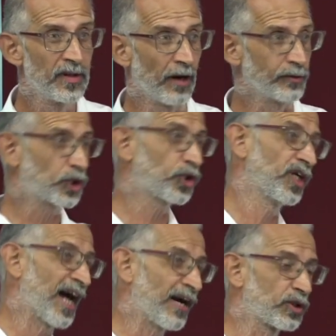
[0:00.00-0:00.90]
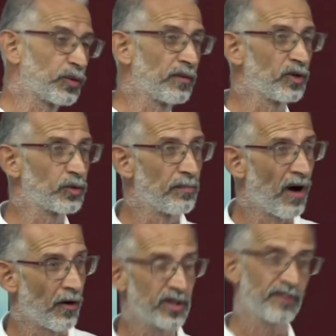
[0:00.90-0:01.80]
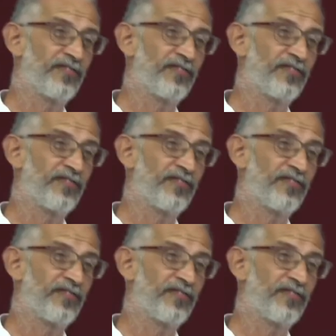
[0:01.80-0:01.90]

Down to Trinidad, which we borrowed,